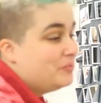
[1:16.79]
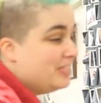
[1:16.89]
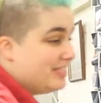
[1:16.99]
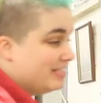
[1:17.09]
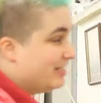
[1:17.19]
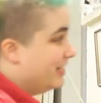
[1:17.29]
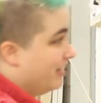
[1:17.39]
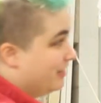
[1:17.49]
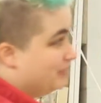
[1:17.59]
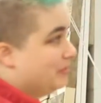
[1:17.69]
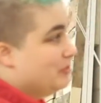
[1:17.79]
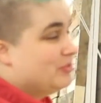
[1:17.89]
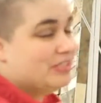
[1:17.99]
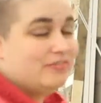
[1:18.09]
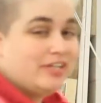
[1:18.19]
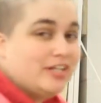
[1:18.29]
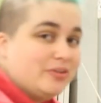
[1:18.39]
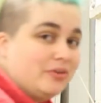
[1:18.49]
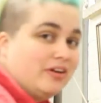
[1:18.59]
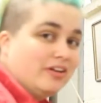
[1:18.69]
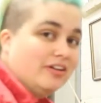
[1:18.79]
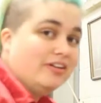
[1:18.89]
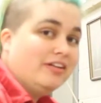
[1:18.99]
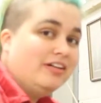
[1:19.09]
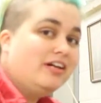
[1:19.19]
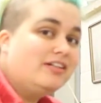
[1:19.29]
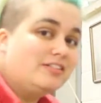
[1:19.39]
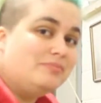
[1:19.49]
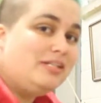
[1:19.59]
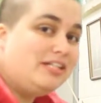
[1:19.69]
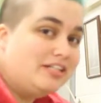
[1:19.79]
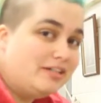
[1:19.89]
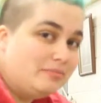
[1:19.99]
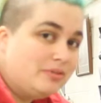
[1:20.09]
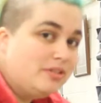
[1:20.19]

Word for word: Recently, I've been using video art as a medium,